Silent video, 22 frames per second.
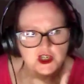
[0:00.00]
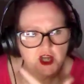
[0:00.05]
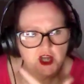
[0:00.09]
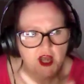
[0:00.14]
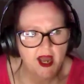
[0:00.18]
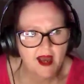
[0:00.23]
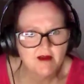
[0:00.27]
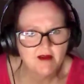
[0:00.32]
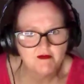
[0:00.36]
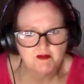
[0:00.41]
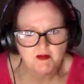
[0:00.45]
you
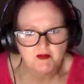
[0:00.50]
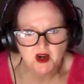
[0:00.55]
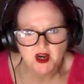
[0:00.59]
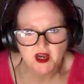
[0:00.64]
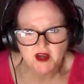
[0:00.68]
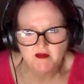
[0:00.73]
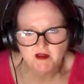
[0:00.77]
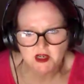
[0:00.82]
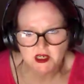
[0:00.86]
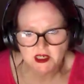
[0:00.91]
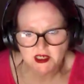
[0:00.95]
have
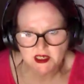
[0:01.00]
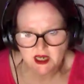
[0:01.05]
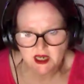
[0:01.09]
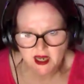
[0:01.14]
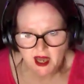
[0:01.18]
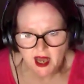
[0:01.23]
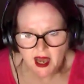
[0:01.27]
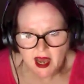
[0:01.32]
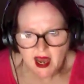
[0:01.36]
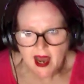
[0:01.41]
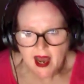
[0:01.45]

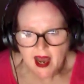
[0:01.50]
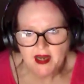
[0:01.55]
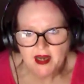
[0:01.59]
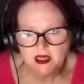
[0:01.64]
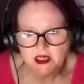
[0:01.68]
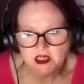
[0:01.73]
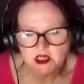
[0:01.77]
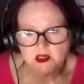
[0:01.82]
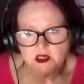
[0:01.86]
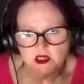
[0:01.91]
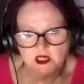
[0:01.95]
previously, and
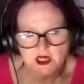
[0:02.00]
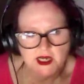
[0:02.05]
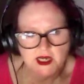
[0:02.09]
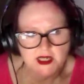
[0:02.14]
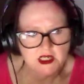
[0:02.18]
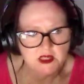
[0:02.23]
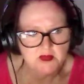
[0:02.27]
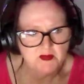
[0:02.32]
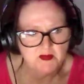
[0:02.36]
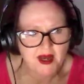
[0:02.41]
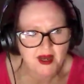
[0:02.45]

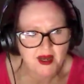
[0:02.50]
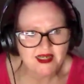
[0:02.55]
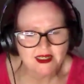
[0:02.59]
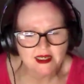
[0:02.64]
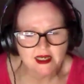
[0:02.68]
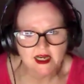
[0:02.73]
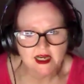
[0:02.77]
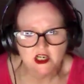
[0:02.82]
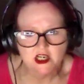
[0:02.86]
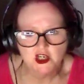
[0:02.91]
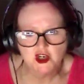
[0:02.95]
it's
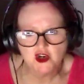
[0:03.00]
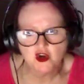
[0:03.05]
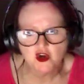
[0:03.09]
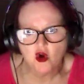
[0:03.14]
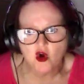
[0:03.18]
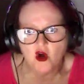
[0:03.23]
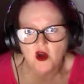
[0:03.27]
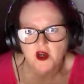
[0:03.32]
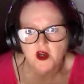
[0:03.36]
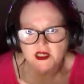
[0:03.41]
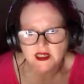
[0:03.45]
basically
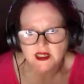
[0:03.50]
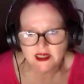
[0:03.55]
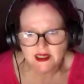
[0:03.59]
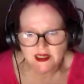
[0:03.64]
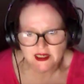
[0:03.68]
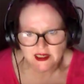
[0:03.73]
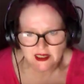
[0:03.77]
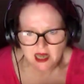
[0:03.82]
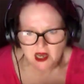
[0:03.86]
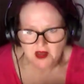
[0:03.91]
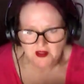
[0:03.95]
drawn and
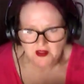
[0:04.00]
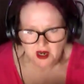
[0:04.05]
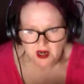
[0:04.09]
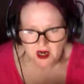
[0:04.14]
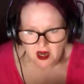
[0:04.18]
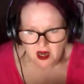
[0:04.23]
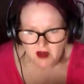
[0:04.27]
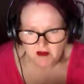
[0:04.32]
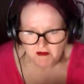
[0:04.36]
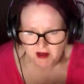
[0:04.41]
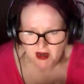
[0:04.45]
sucked the
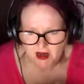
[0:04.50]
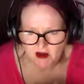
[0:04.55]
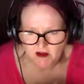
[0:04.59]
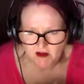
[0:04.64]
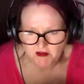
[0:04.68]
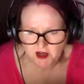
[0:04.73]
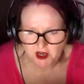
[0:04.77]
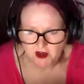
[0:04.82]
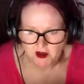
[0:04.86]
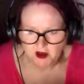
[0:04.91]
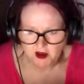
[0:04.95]
life out
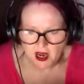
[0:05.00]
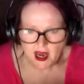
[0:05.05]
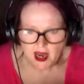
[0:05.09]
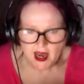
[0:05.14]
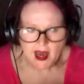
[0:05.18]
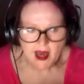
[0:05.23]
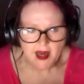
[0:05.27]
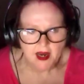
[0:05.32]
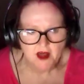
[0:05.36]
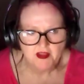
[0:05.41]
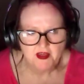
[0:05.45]
of you.
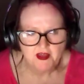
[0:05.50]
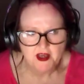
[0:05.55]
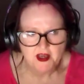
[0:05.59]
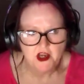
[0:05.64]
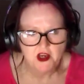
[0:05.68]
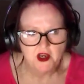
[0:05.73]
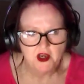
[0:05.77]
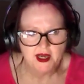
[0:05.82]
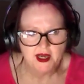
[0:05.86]
And I think you